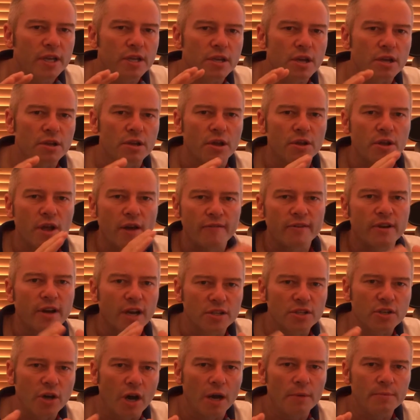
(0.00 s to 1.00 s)
You haven't
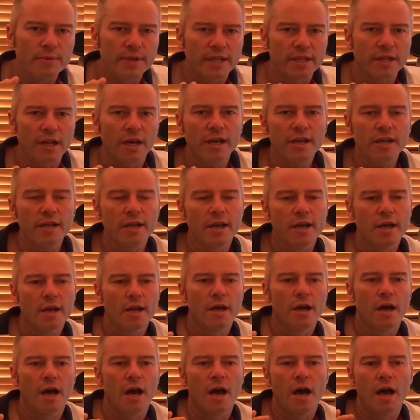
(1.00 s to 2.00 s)
got a time deadline.
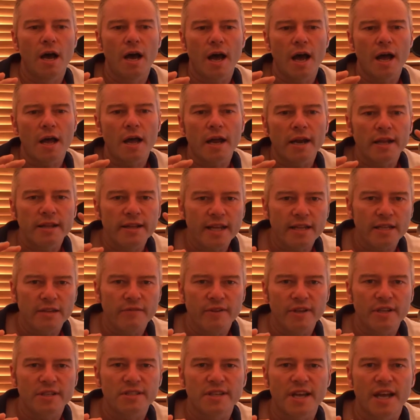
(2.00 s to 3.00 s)
And at the end
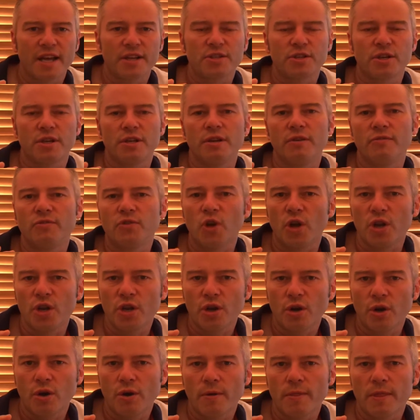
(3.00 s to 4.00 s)
of each section, you've
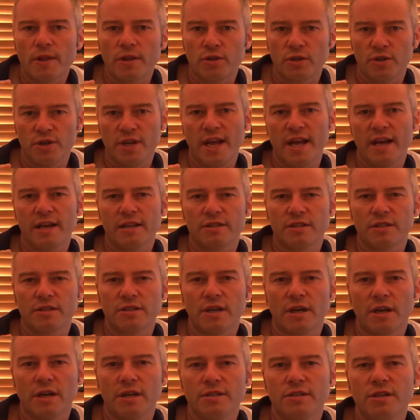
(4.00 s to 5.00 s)
done your
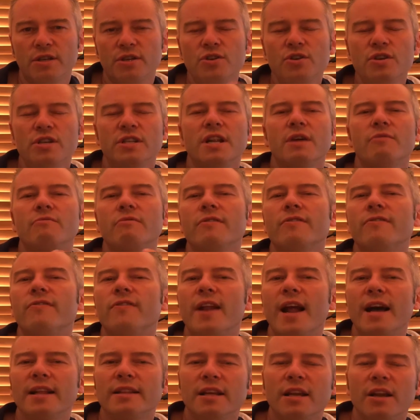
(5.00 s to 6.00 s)
exercise. You can then
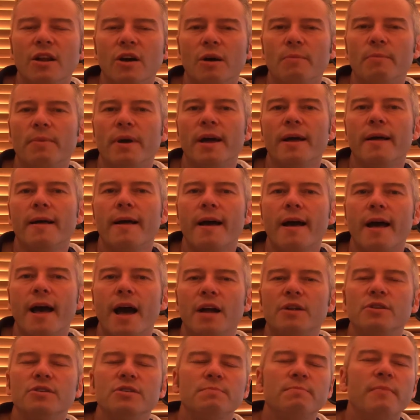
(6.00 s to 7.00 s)
reflect a little bit
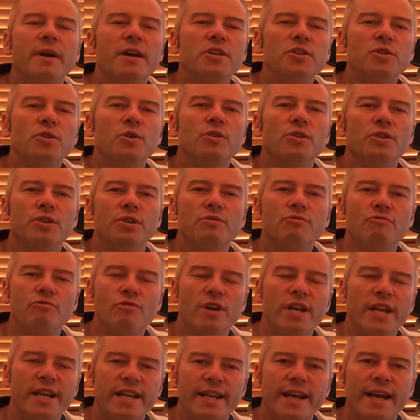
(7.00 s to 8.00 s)
and just make sure that you
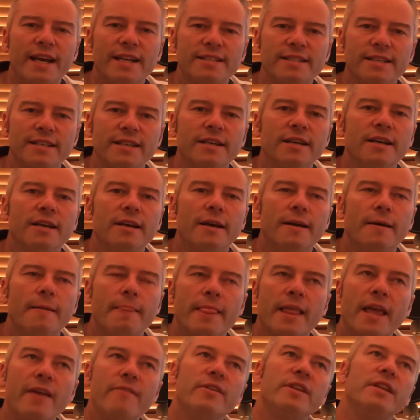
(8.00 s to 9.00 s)
really get it.
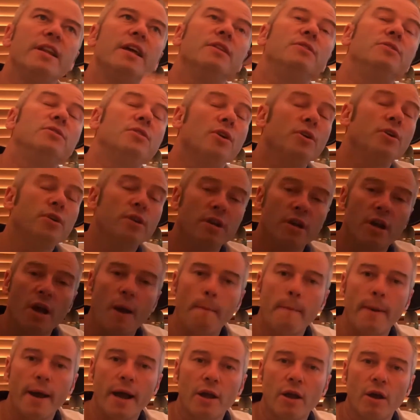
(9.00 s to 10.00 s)
If you need to, you can
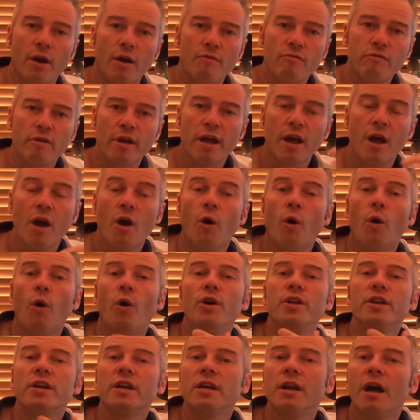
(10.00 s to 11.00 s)
go back over it,
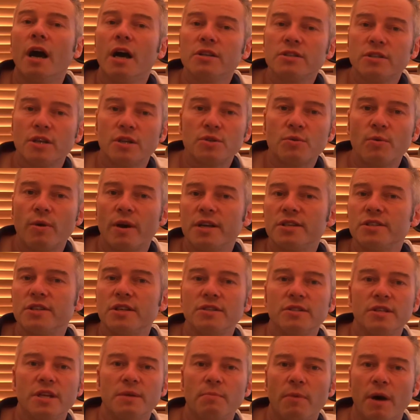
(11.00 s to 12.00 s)
or you can ask those
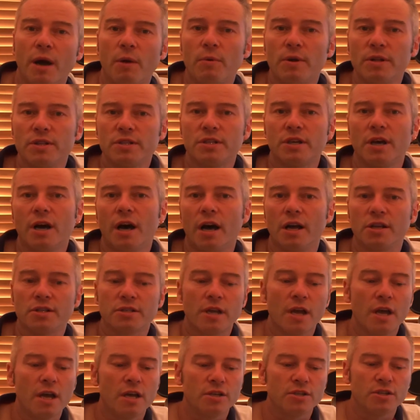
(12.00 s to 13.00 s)
questions that you might want to ask.